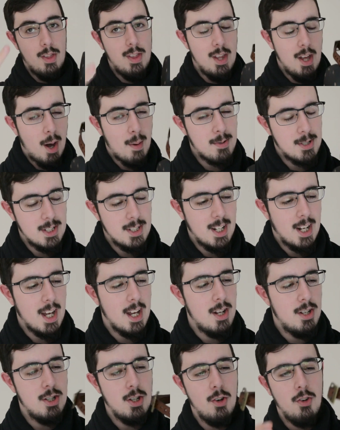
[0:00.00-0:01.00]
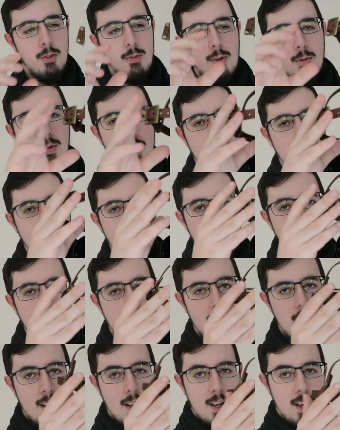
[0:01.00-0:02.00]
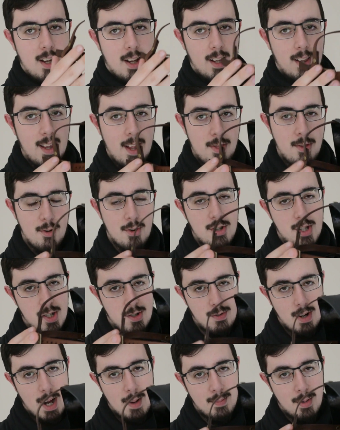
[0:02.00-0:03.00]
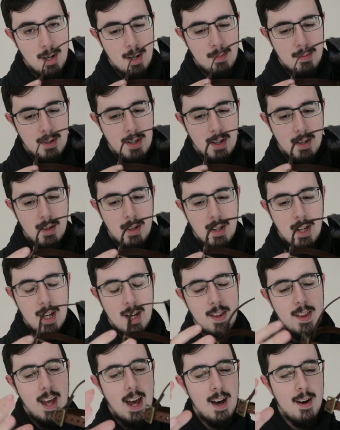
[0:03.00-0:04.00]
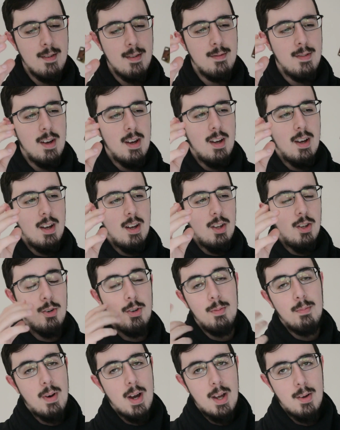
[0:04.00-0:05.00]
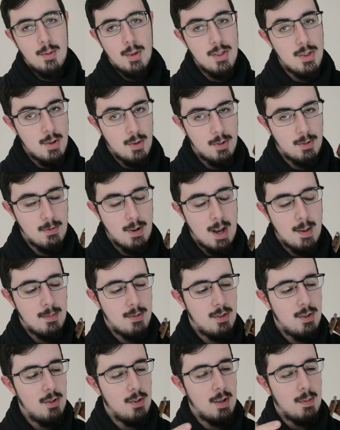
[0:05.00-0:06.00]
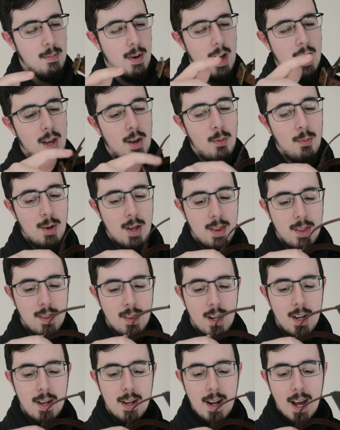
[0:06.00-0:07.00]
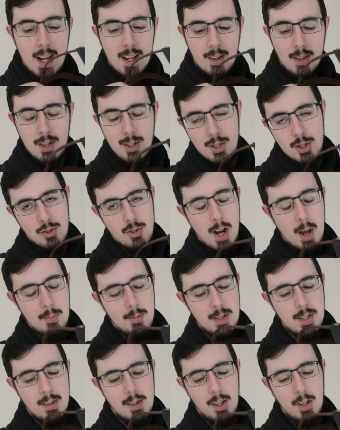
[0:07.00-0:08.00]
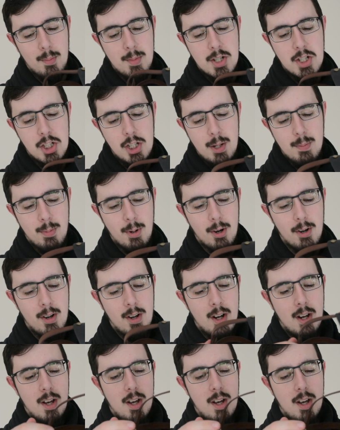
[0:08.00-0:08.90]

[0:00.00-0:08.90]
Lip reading: the option that I had chose, which was the leather strap option. You can buy it with no straps, you can buy it with a nylon strap, which is a little bit cheaper.